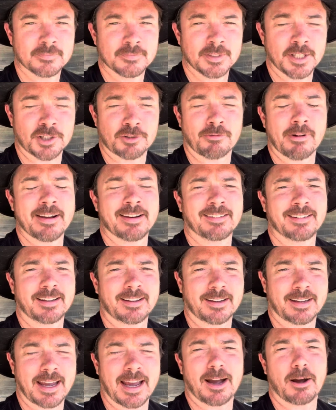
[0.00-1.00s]
It's raining like
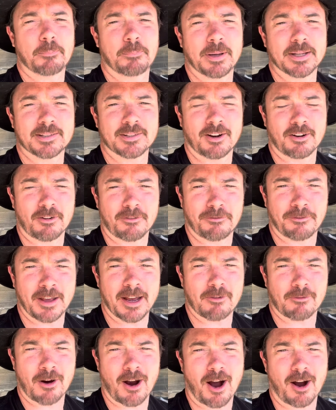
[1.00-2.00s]
a cow pissing on a
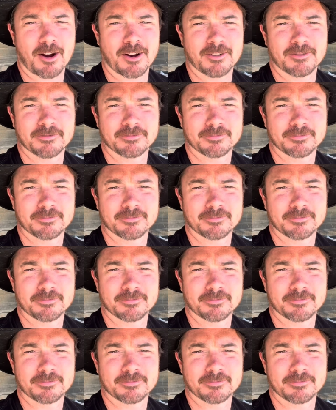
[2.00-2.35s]
flat rock.